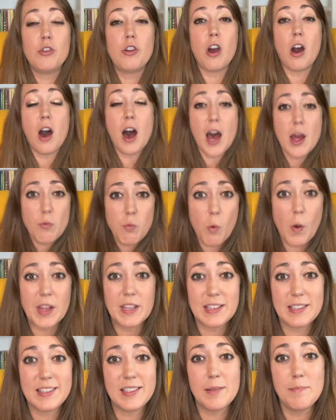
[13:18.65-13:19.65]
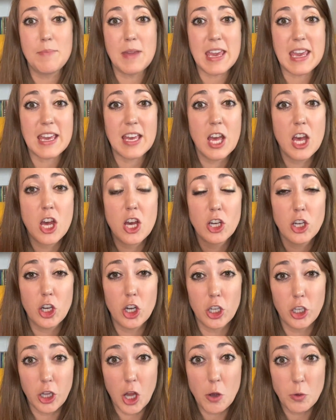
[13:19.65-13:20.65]
God wants to be
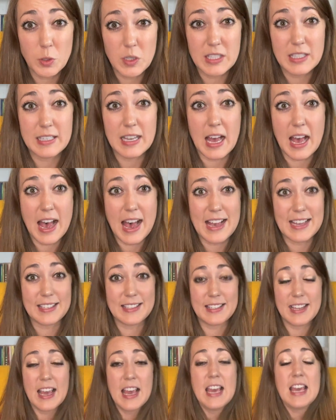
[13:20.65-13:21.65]
close to us.